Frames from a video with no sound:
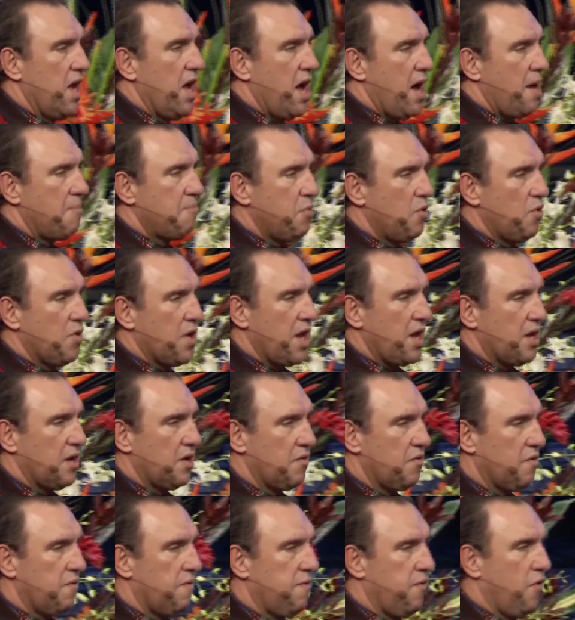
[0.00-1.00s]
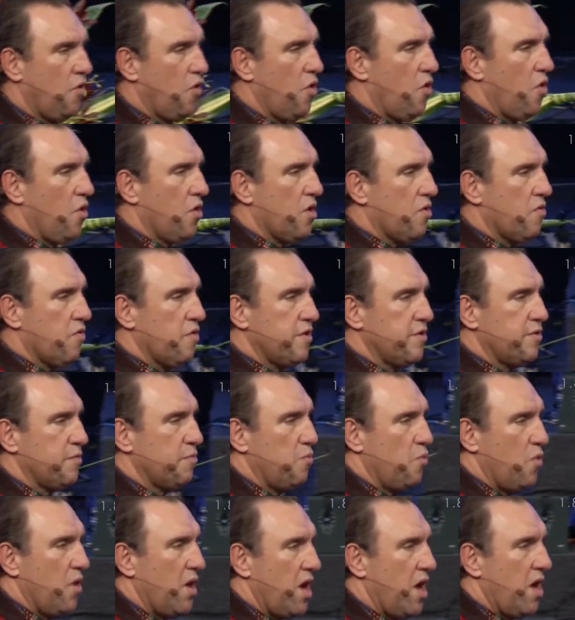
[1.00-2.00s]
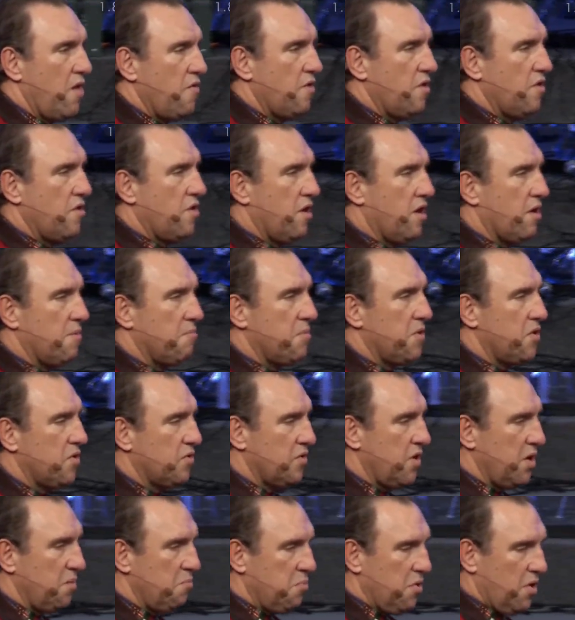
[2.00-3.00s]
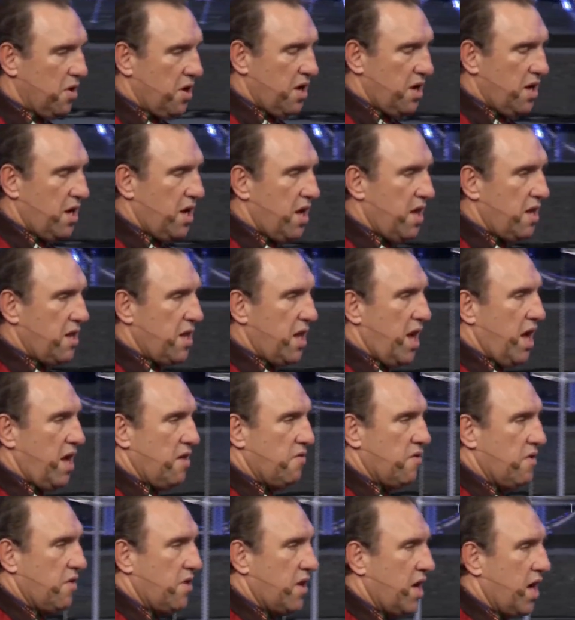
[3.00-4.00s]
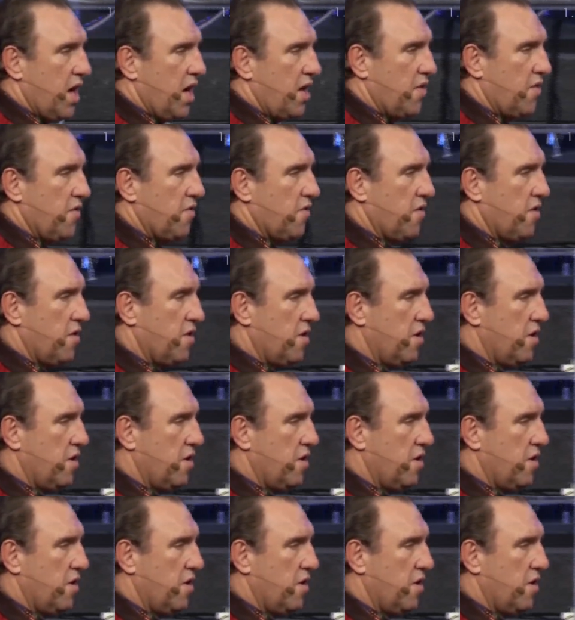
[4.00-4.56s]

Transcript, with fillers: I pulled out four crisp $100 bills and put it in the, in the hands of the kids.